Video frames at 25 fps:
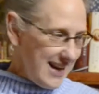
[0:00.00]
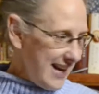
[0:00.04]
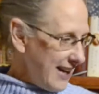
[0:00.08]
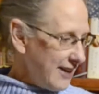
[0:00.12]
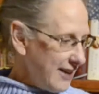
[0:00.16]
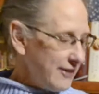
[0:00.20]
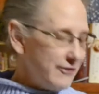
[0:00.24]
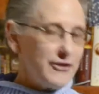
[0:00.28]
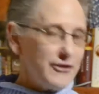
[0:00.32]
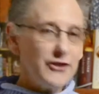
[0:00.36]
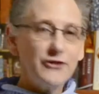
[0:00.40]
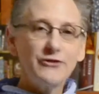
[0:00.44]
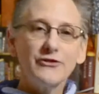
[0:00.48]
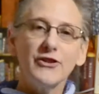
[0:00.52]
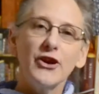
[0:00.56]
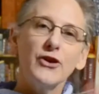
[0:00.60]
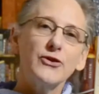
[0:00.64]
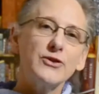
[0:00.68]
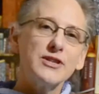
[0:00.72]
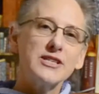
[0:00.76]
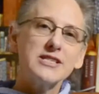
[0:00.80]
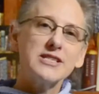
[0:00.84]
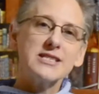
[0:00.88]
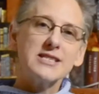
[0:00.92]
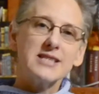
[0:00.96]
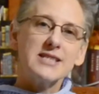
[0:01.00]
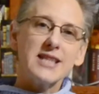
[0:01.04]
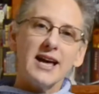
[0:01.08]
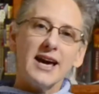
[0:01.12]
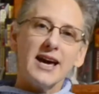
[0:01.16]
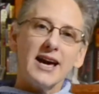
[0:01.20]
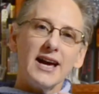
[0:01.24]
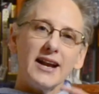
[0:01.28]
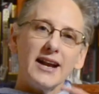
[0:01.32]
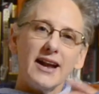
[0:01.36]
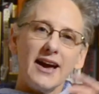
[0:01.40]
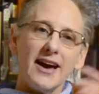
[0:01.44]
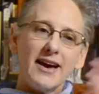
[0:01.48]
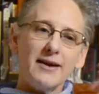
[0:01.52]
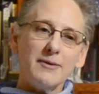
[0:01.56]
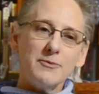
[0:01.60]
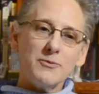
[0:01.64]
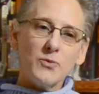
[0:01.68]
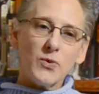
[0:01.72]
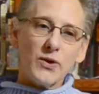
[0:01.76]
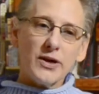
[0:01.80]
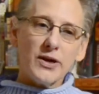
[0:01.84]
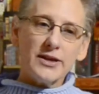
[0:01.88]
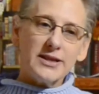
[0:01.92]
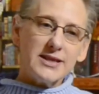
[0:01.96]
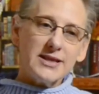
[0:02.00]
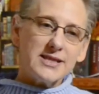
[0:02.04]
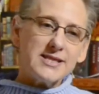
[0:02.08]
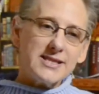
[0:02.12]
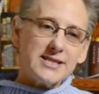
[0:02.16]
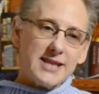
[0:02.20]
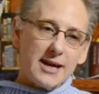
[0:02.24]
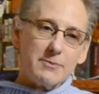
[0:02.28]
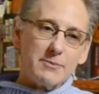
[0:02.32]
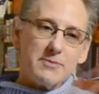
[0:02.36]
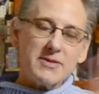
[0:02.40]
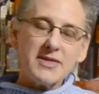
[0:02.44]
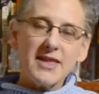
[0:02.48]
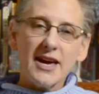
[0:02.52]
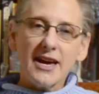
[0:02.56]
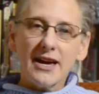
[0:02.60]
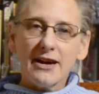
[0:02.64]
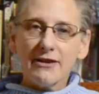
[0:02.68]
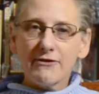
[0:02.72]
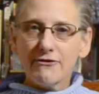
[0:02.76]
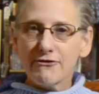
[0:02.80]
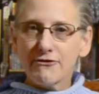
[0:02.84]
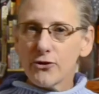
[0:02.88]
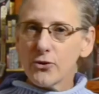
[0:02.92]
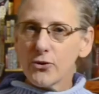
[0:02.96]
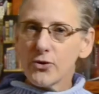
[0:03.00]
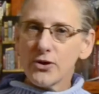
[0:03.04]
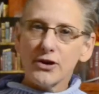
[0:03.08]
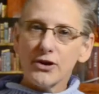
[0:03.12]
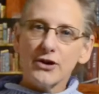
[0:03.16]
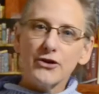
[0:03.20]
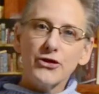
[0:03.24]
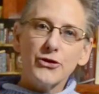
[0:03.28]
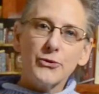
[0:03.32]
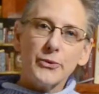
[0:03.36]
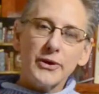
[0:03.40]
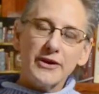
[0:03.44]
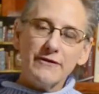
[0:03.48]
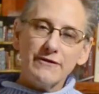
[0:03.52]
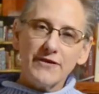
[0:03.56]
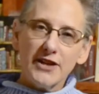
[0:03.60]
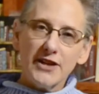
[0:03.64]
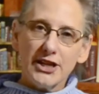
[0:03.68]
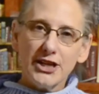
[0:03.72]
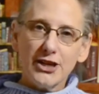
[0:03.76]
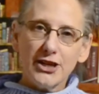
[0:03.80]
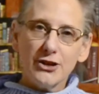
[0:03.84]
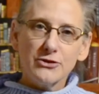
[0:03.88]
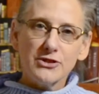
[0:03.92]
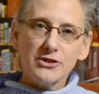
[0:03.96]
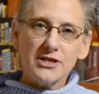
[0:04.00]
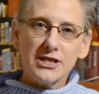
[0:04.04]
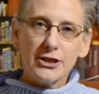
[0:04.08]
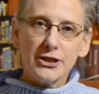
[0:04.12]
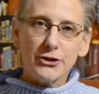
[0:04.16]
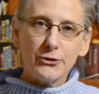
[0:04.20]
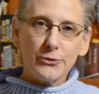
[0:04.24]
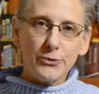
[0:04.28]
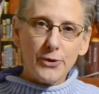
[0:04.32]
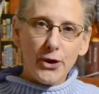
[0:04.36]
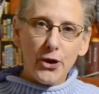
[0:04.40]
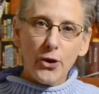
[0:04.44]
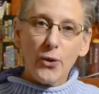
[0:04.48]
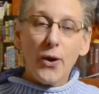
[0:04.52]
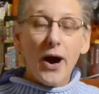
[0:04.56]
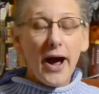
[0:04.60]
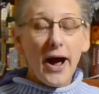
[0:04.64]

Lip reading: And if you've noticed that I'm wearing the same thing for 3 videos in a row,